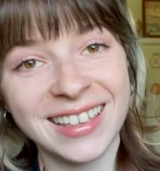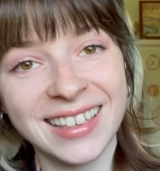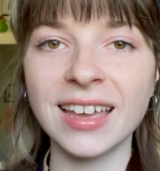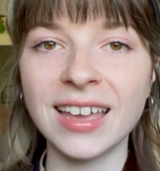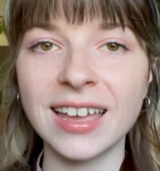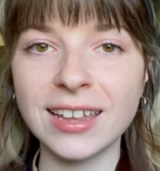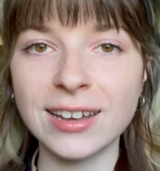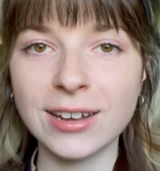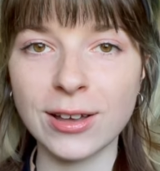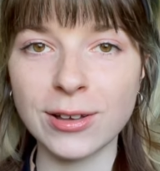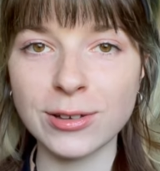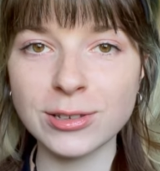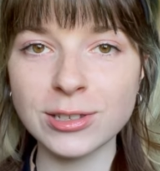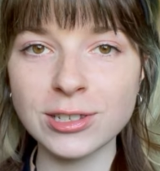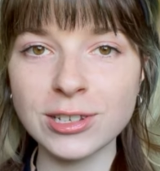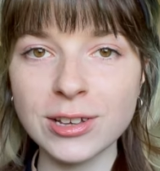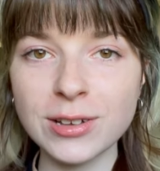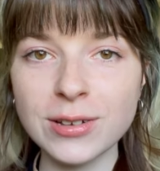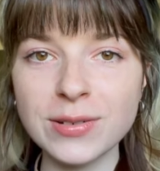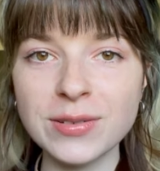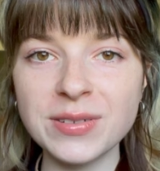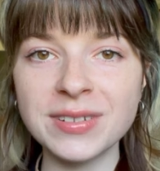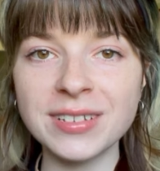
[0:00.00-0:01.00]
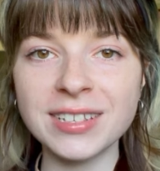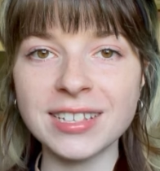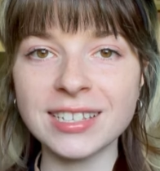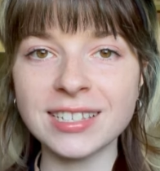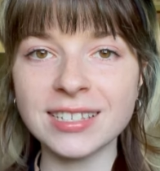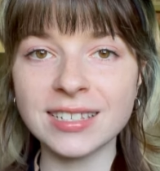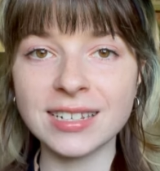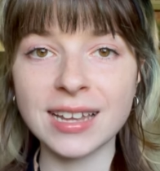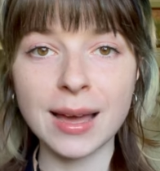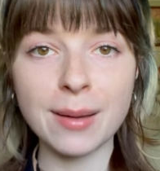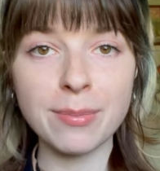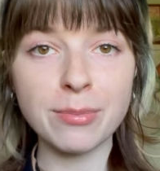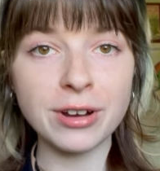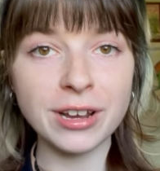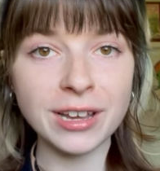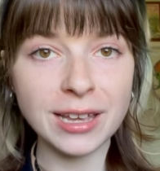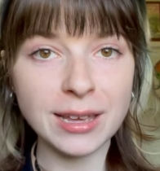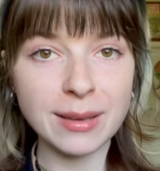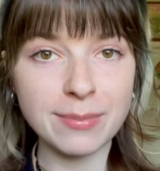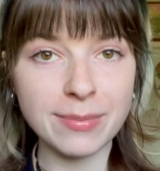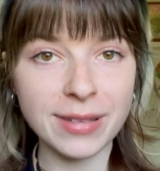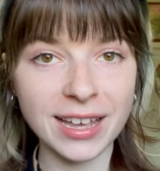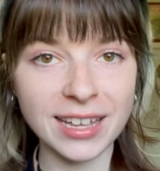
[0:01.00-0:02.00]
And also, stop
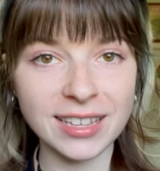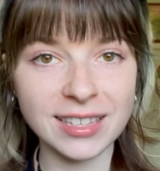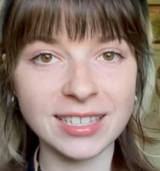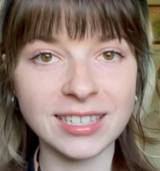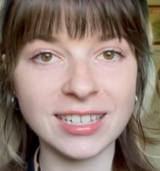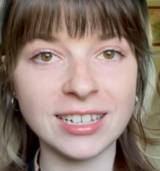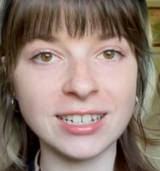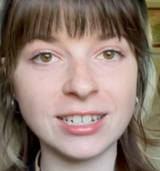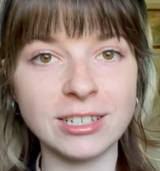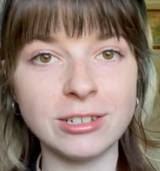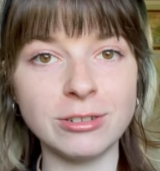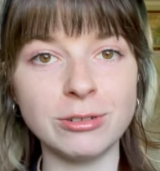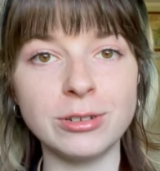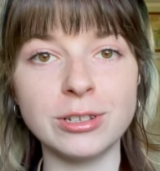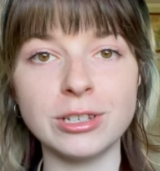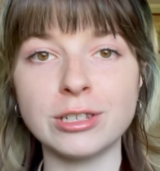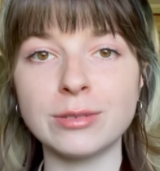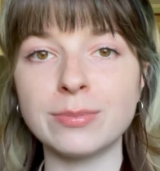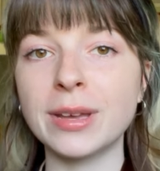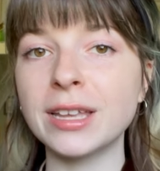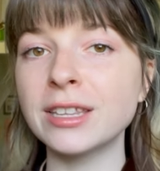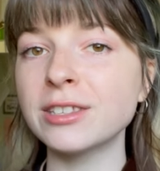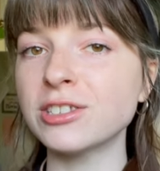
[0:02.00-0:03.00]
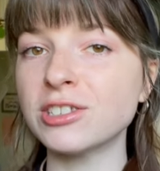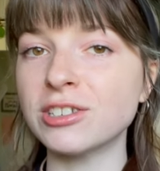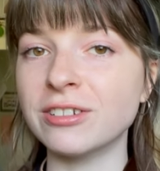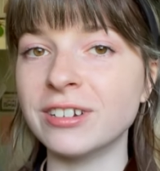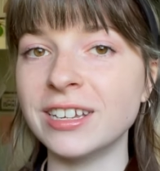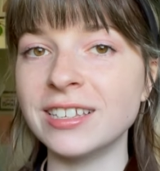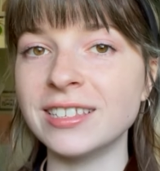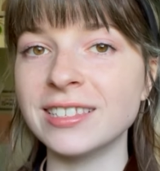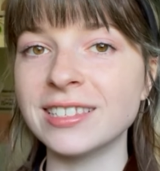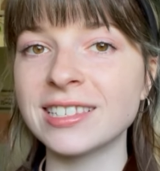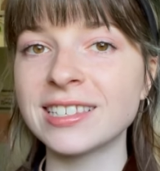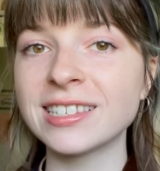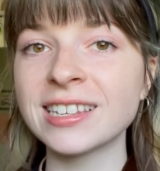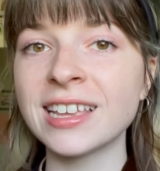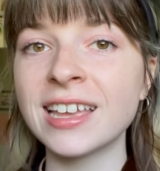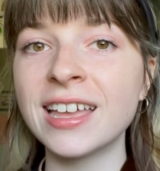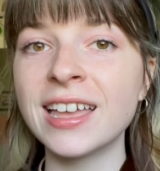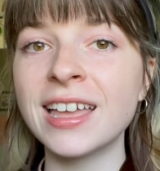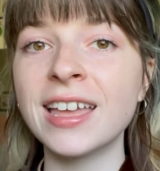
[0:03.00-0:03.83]
bringing pets into dispensaries.